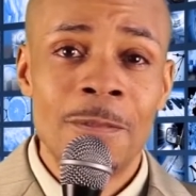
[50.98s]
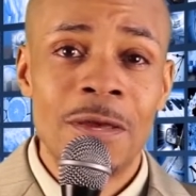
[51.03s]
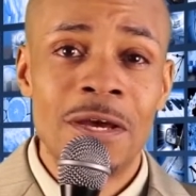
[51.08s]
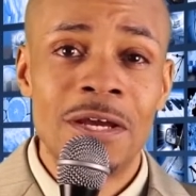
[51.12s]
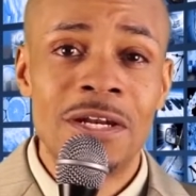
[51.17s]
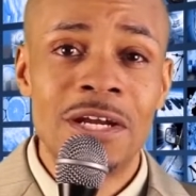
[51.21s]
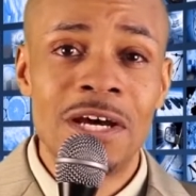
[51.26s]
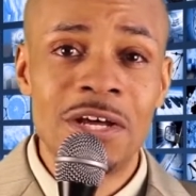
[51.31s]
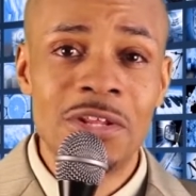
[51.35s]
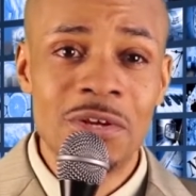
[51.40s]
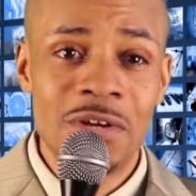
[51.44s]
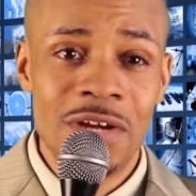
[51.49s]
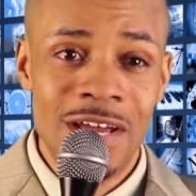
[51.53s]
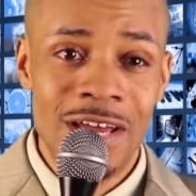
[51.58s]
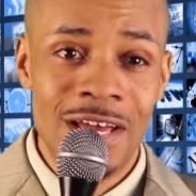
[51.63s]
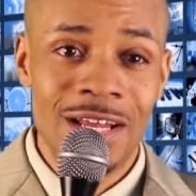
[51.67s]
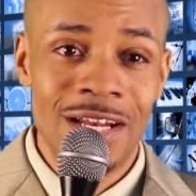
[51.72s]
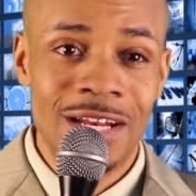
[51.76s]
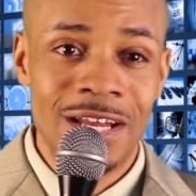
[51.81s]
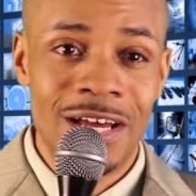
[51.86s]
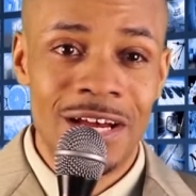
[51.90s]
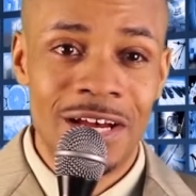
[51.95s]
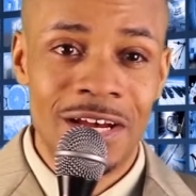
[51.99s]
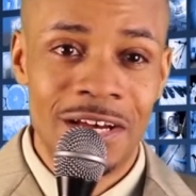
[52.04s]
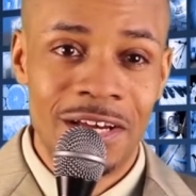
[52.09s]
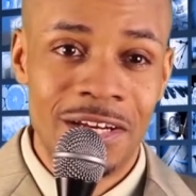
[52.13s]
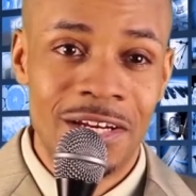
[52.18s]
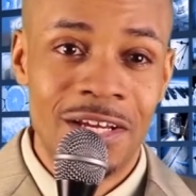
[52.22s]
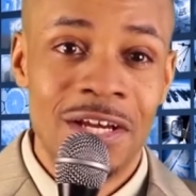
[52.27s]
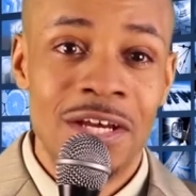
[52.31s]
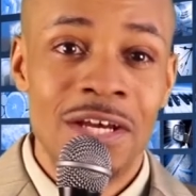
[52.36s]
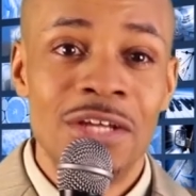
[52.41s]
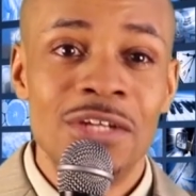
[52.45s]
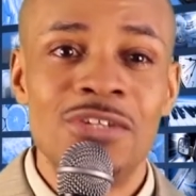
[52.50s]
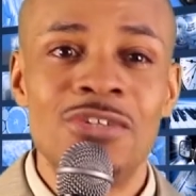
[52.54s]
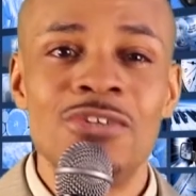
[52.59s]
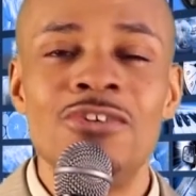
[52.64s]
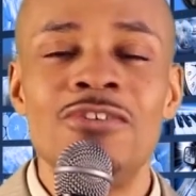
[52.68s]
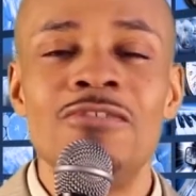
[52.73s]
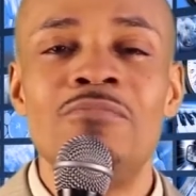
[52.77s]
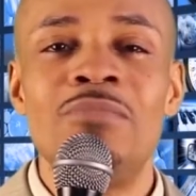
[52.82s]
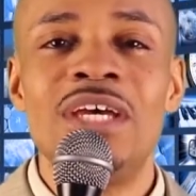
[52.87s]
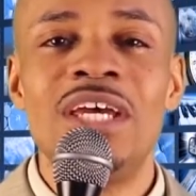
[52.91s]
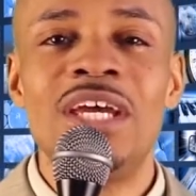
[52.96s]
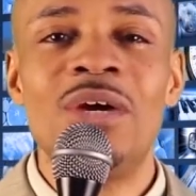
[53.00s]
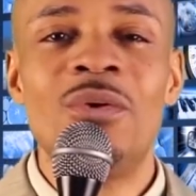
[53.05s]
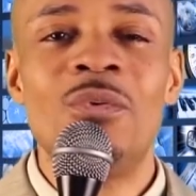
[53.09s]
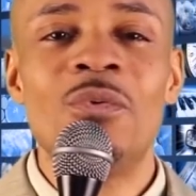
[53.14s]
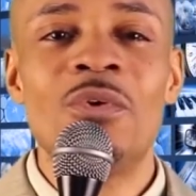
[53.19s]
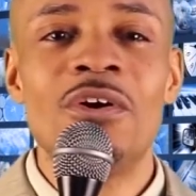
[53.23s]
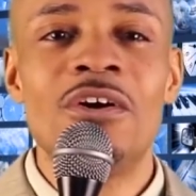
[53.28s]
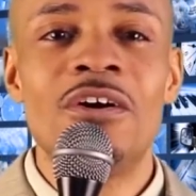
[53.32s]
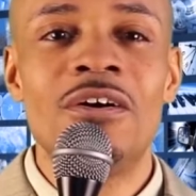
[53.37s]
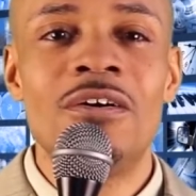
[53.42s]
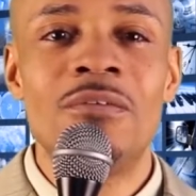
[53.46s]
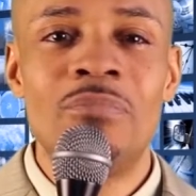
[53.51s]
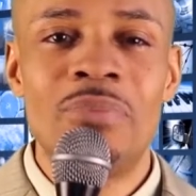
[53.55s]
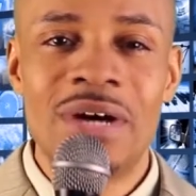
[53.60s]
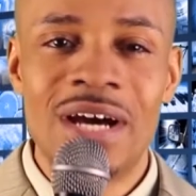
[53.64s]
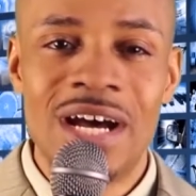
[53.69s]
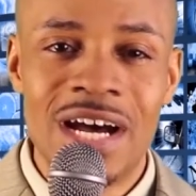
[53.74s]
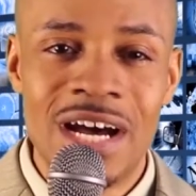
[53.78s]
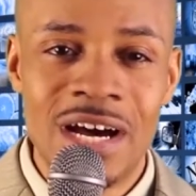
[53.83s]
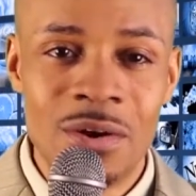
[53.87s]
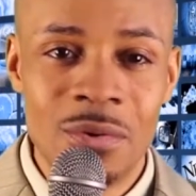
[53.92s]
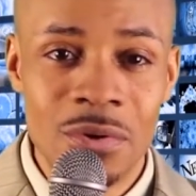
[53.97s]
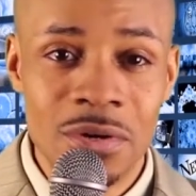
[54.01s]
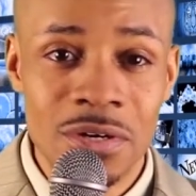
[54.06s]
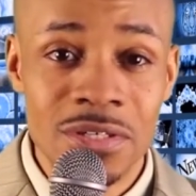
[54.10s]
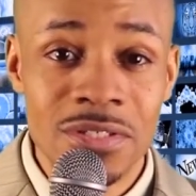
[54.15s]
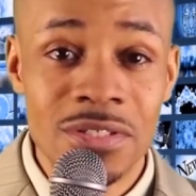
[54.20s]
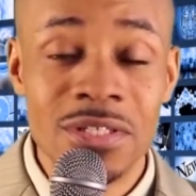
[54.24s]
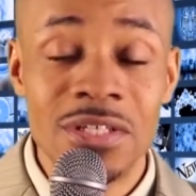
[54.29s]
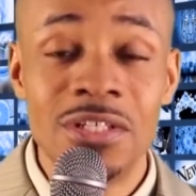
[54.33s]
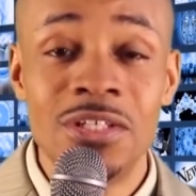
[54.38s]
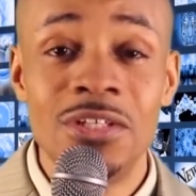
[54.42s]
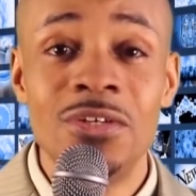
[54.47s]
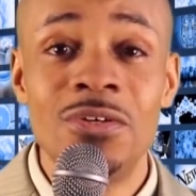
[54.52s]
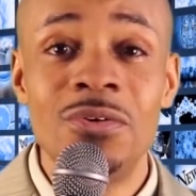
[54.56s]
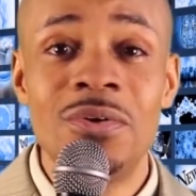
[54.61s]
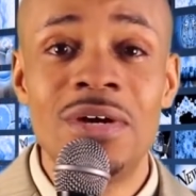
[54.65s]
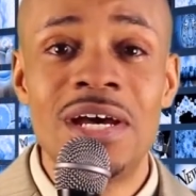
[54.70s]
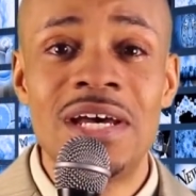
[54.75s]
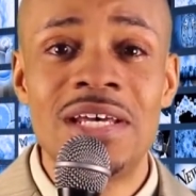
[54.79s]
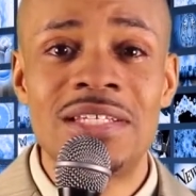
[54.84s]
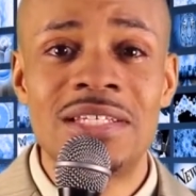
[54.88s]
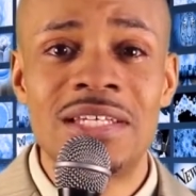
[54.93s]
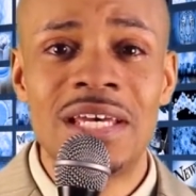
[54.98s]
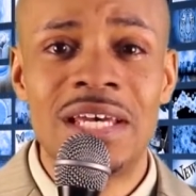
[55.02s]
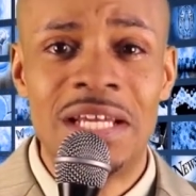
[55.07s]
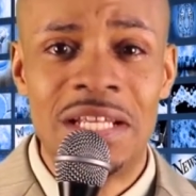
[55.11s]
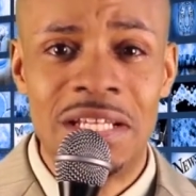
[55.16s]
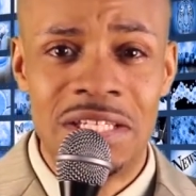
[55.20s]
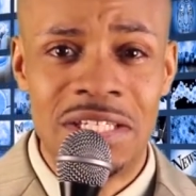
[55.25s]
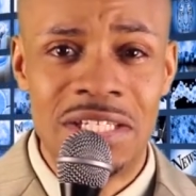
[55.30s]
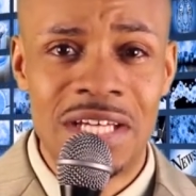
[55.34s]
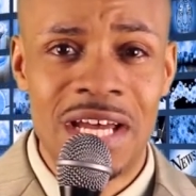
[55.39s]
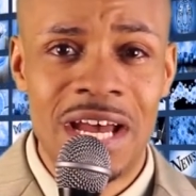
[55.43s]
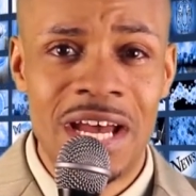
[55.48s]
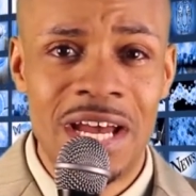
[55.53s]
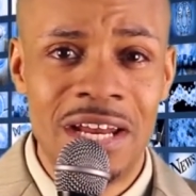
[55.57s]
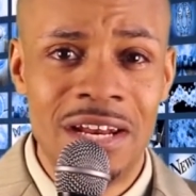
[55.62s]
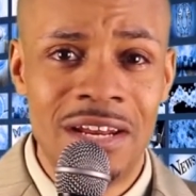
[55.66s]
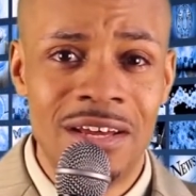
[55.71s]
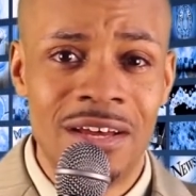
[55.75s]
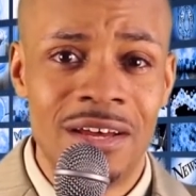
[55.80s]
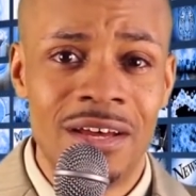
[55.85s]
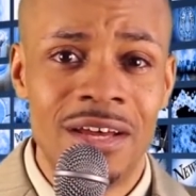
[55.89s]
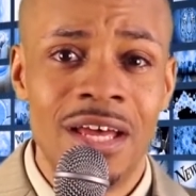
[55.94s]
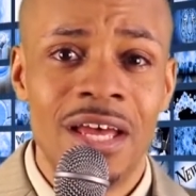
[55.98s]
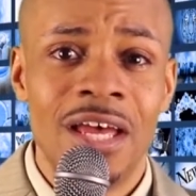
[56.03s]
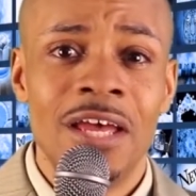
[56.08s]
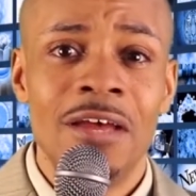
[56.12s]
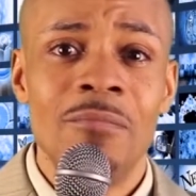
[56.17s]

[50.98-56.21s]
Another headline Two big world powers, the US and China,